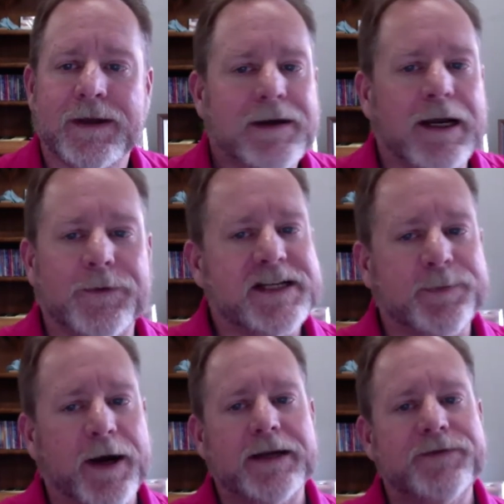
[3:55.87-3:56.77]
Now, in
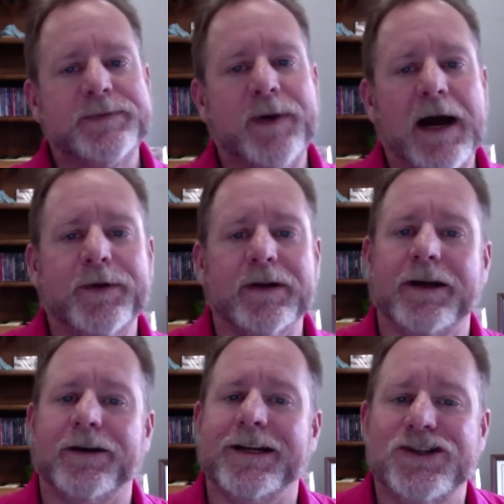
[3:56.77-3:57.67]
spite of his
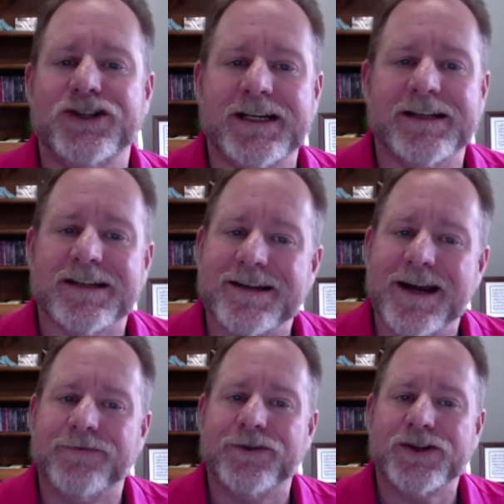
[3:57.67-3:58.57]
popularity, Jesus
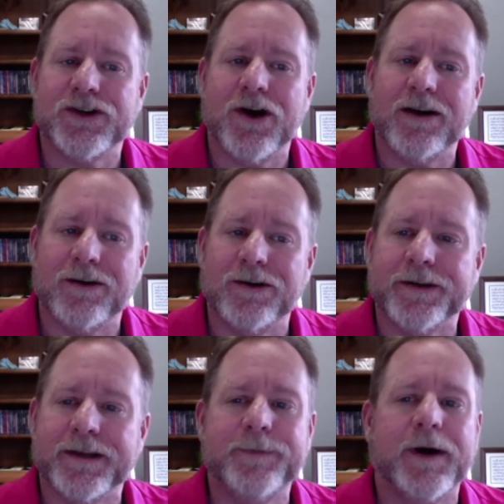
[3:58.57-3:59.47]
never sought
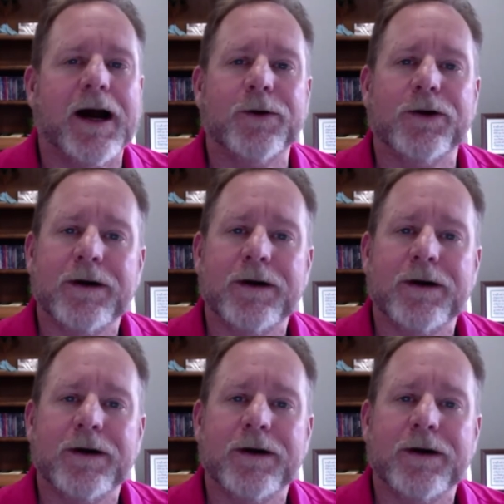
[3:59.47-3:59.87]
earthly power,